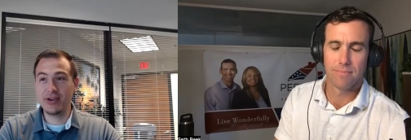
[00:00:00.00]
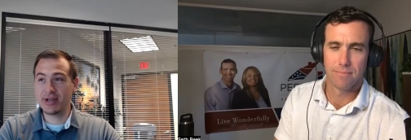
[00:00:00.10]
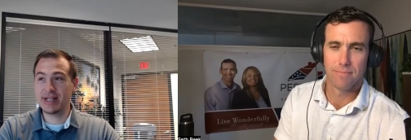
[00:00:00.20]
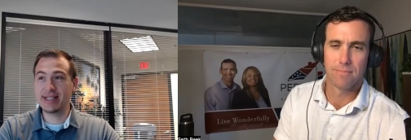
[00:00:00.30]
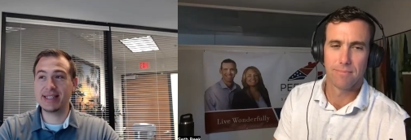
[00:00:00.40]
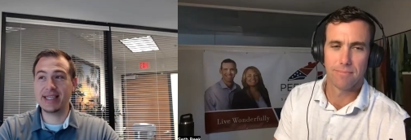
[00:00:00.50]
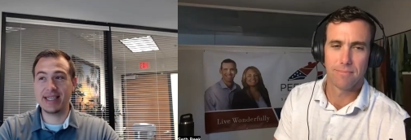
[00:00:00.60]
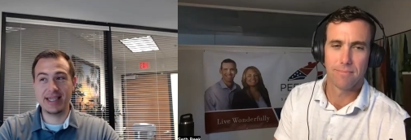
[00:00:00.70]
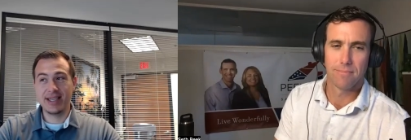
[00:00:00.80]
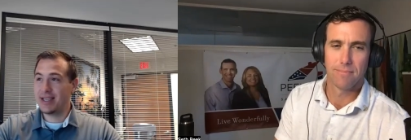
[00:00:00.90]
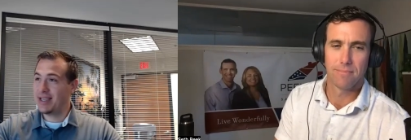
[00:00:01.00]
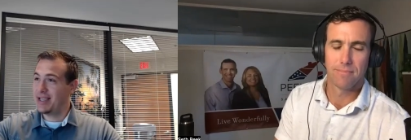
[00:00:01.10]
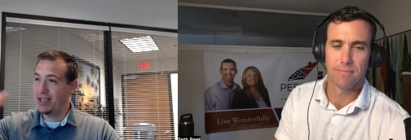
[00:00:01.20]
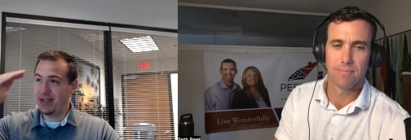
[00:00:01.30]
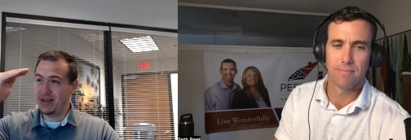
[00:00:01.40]
Speaker 1: you're going to see
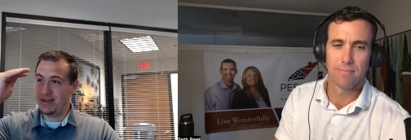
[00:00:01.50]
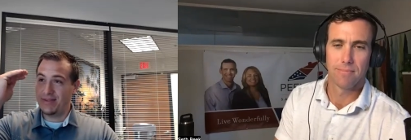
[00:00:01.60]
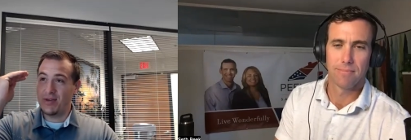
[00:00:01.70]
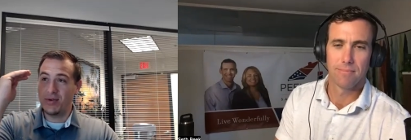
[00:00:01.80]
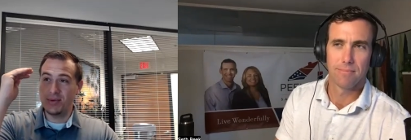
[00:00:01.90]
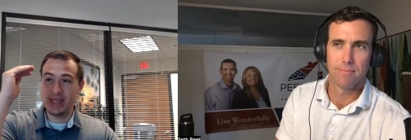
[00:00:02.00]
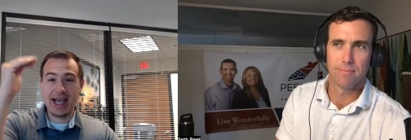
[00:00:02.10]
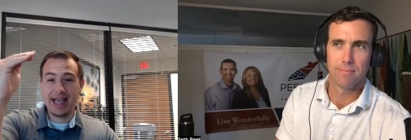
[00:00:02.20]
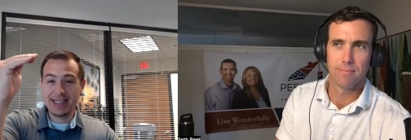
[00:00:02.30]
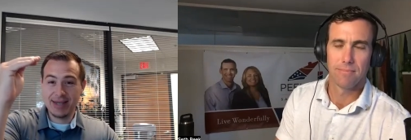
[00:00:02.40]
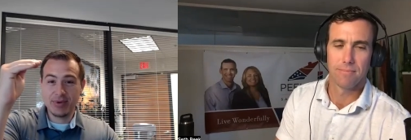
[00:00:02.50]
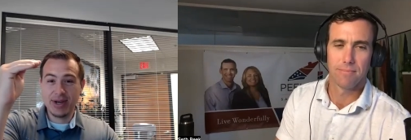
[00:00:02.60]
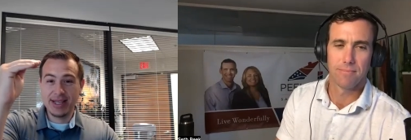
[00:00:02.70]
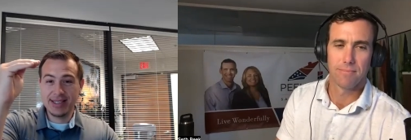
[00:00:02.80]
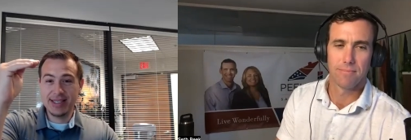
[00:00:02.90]
those asking
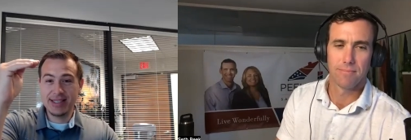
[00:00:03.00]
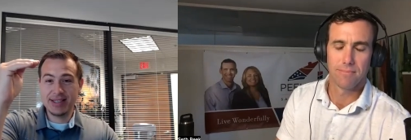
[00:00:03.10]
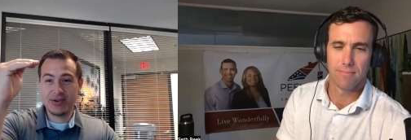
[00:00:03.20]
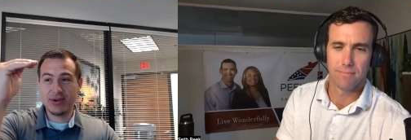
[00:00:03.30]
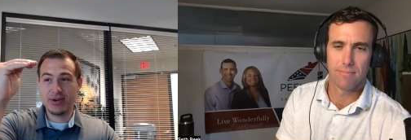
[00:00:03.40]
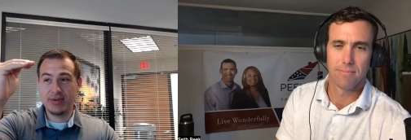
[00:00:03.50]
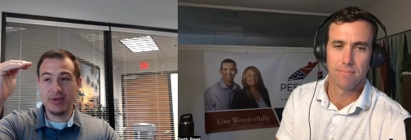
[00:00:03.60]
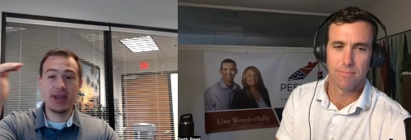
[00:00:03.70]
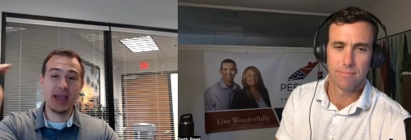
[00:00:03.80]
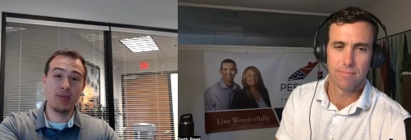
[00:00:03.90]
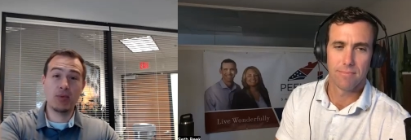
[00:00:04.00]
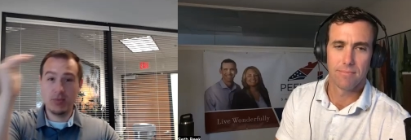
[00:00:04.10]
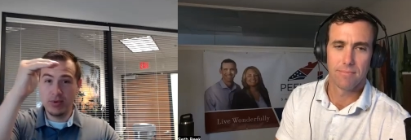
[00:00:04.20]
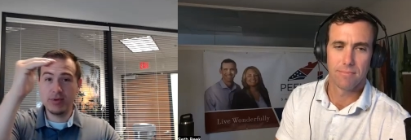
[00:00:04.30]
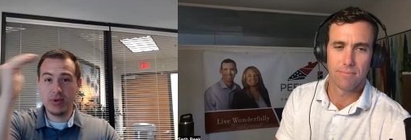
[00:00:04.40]
prices are okay
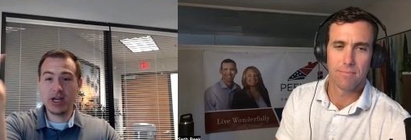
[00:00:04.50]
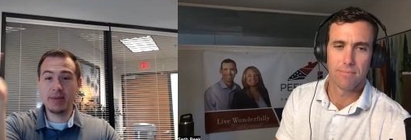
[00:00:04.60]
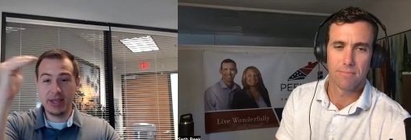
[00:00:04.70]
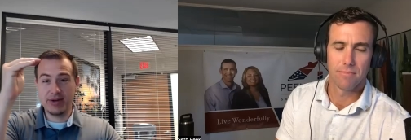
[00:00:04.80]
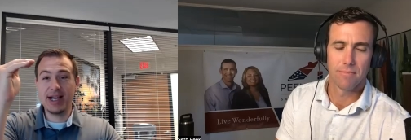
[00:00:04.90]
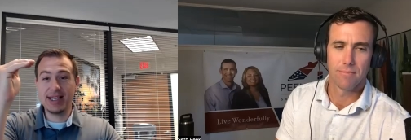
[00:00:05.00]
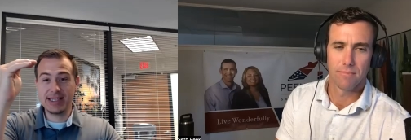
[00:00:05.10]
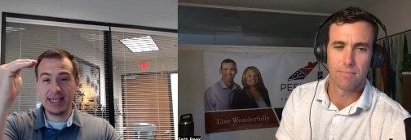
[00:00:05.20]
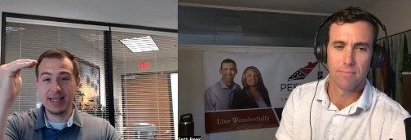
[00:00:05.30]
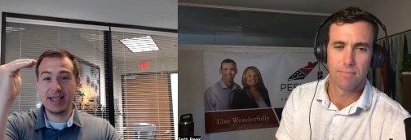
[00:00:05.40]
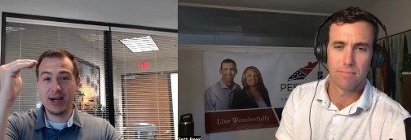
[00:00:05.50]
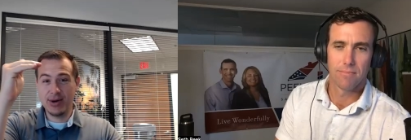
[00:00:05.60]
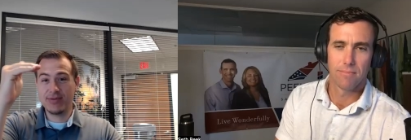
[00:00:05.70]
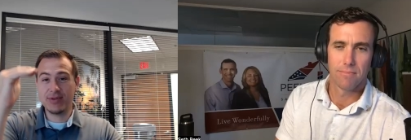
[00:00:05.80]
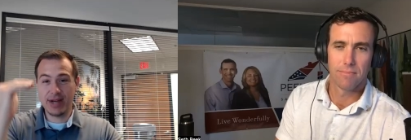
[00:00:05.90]
we'll, we'll come at your asking
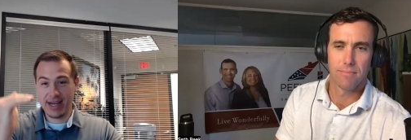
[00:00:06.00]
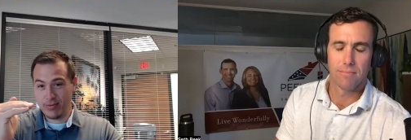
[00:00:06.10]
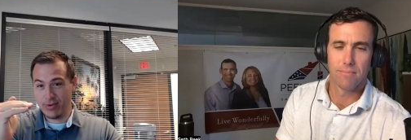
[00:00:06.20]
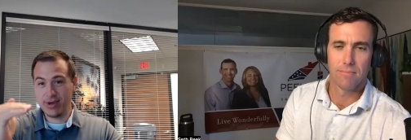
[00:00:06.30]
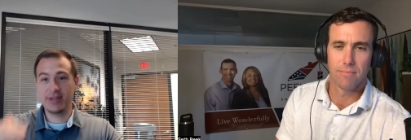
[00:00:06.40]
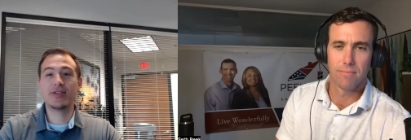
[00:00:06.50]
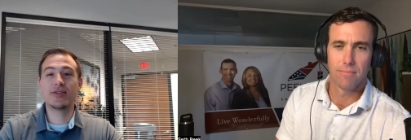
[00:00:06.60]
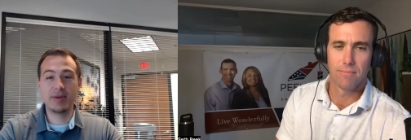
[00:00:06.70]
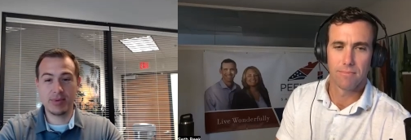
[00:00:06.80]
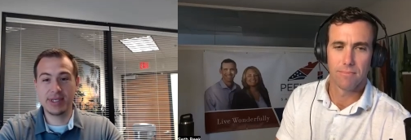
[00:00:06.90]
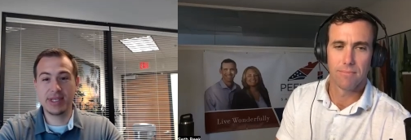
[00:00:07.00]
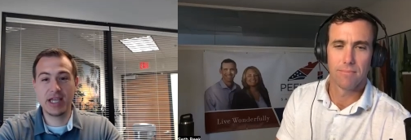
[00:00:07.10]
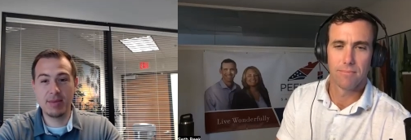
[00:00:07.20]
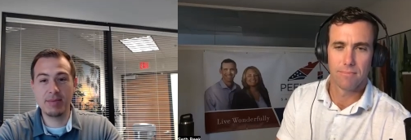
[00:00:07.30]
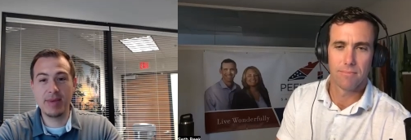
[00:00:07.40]
however i want 3%
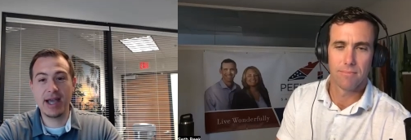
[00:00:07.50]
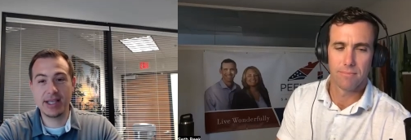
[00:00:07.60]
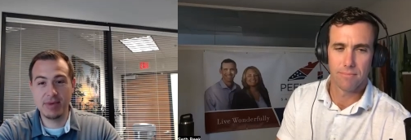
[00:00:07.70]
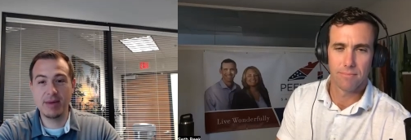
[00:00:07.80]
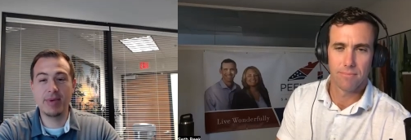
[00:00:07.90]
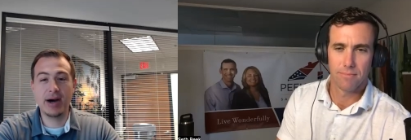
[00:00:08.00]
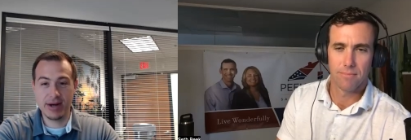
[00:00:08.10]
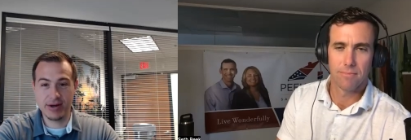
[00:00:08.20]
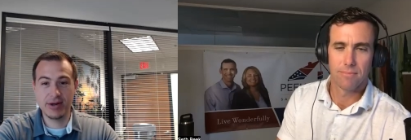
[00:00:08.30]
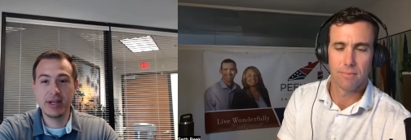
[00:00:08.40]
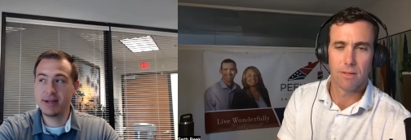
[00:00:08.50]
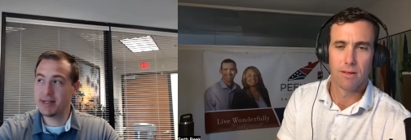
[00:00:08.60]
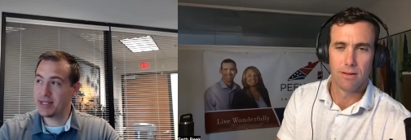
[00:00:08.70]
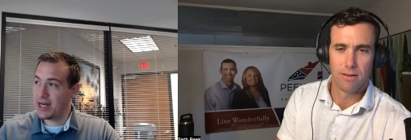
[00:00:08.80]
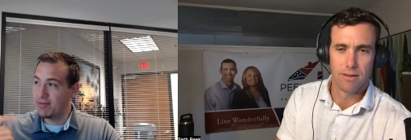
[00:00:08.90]
coming back to my buyer to
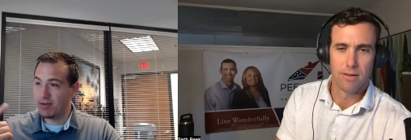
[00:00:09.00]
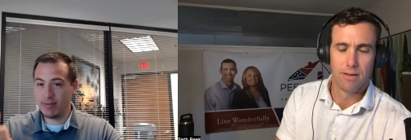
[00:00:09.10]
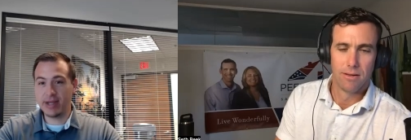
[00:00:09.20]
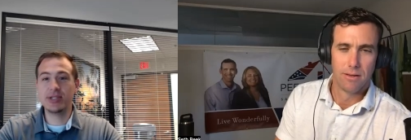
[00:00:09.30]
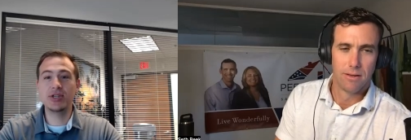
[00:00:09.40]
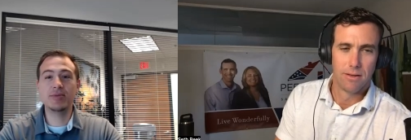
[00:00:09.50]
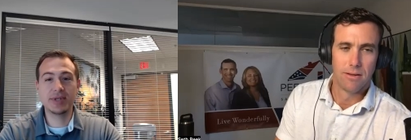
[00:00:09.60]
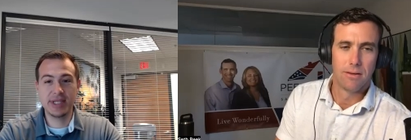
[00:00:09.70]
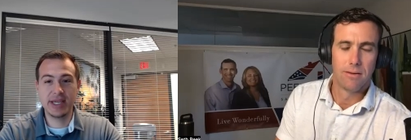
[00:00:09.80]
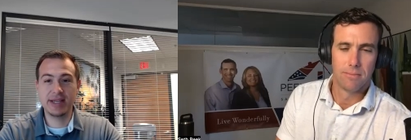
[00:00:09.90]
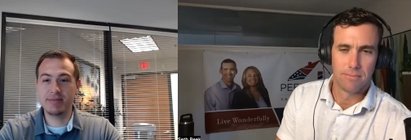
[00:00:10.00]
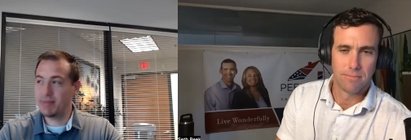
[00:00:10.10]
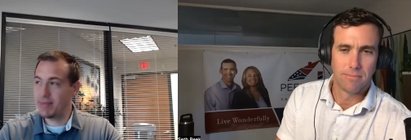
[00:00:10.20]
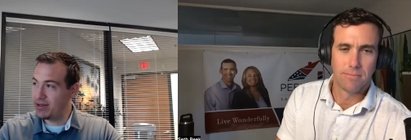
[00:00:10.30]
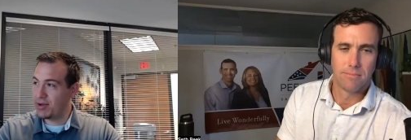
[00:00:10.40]
cover my 2%
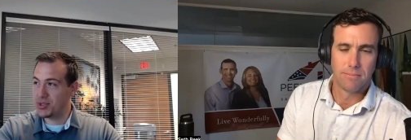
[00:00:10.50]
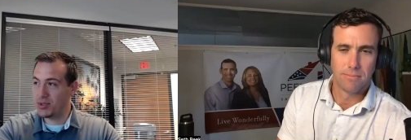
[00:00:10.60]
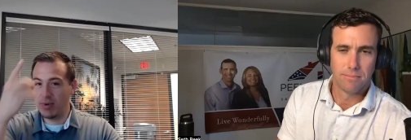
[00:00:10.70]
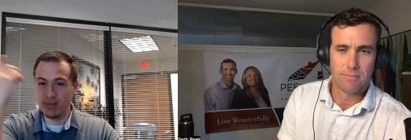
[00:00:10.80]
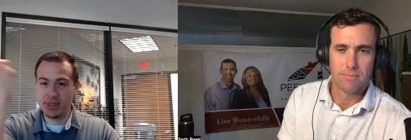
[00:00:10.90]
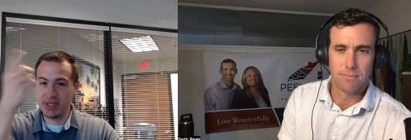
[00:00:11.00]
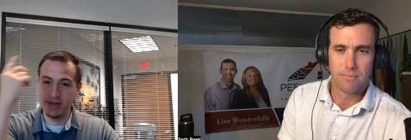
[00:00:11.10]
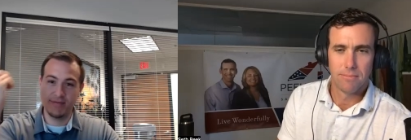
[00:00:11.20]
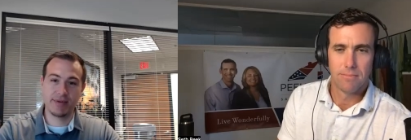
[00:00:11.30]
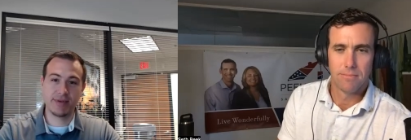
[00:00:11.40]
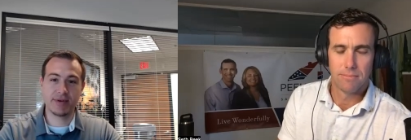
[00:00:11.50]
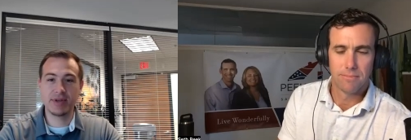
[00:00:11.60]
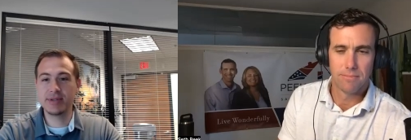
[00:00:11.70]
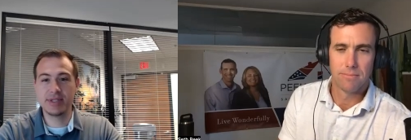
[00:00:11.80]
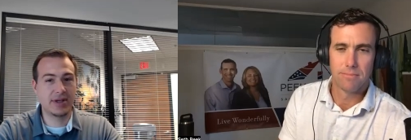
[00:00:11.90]
and also 1% for their
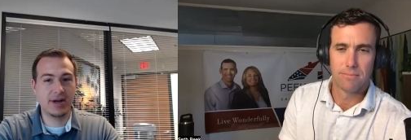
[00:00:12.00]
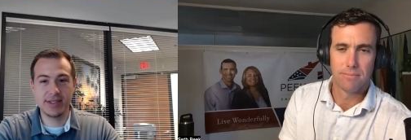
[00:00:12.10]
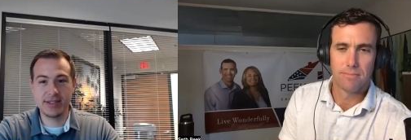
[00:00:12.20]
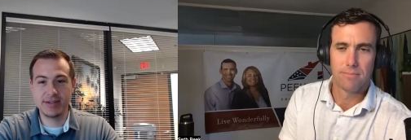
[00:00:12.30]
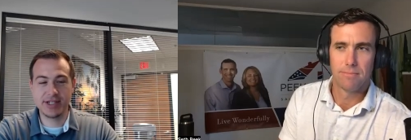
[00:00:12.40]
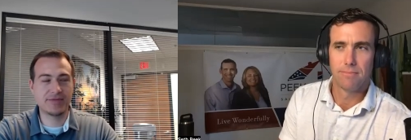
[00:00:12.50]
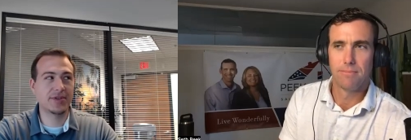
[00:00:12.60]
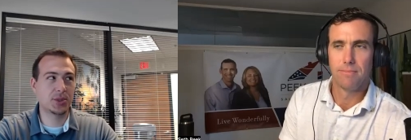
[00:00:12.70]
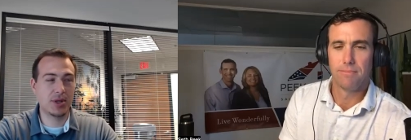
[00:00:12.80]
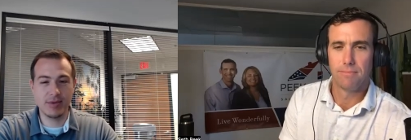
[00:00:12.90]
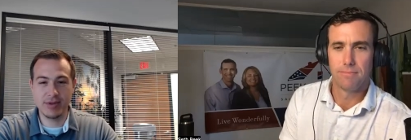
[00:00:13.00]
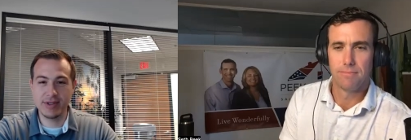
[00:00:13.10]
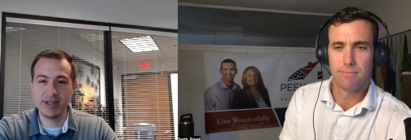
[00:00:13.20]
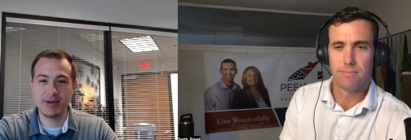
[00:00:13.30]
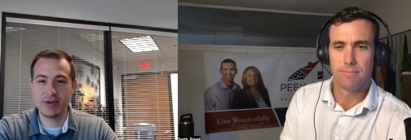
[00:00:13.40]
closing costs just for the mm-hmm. trouble
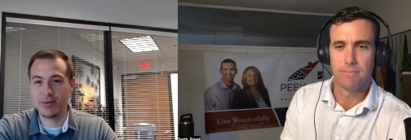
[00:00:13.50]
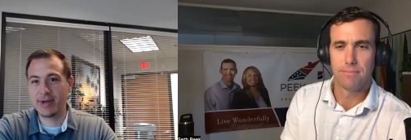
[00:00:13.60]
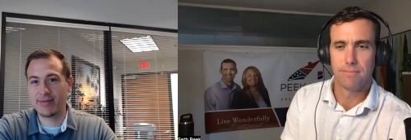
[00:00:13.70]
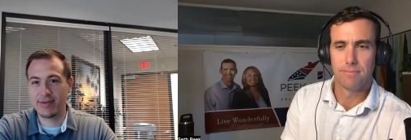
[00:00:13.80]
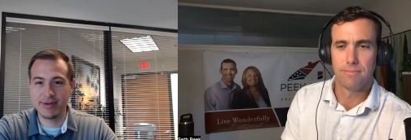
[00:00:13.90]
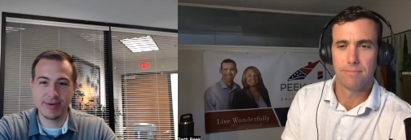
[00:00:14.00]
you know or whatever